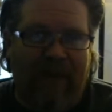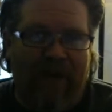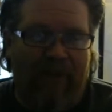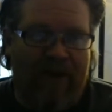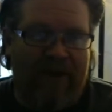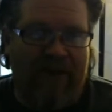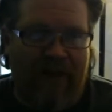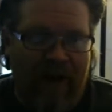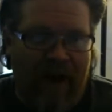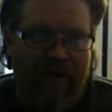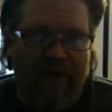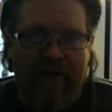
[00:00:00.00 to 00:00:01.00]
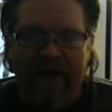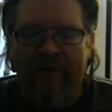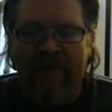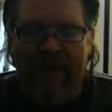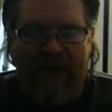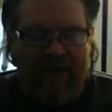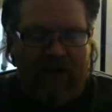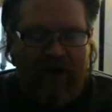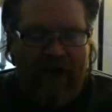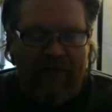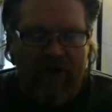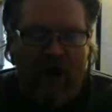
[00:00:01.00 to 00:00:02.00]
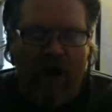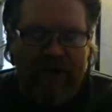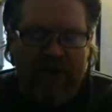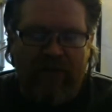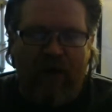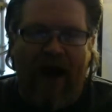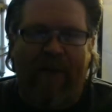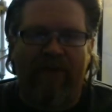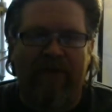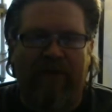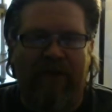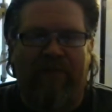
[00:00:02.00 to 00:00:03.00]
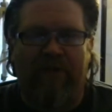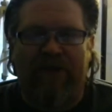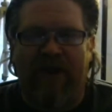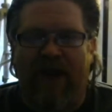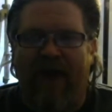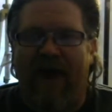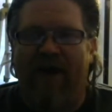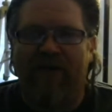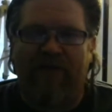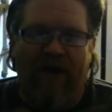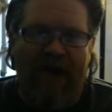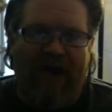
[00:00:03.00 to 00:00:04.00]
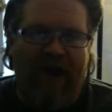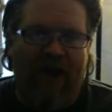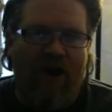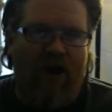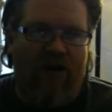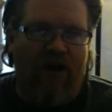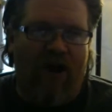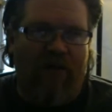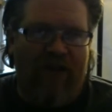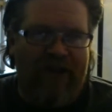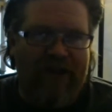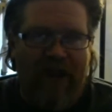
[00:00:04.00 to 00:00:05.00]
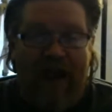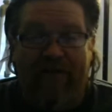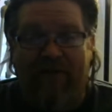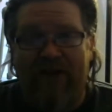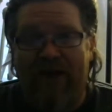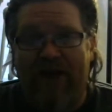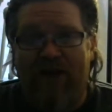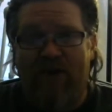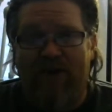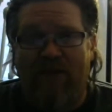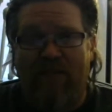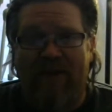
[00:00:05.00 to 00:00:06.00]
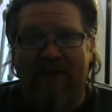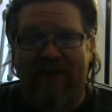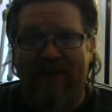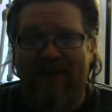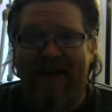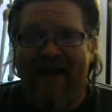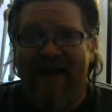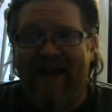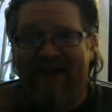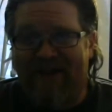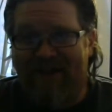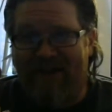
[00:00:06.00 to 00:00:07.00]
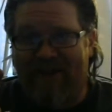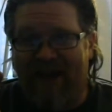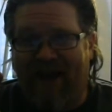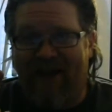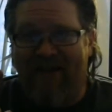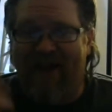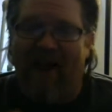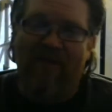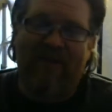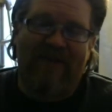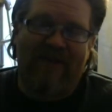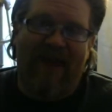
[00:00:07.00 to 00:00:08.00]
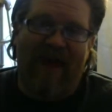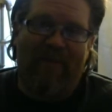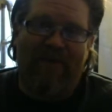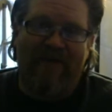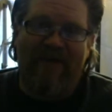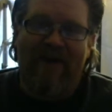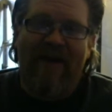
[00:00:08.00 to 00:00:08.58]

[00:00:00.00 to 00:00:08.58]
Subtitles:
I busted him out. I started having all these problems of people saying I was faking art and all this. After 10 years in the business, this is the second time this has happened.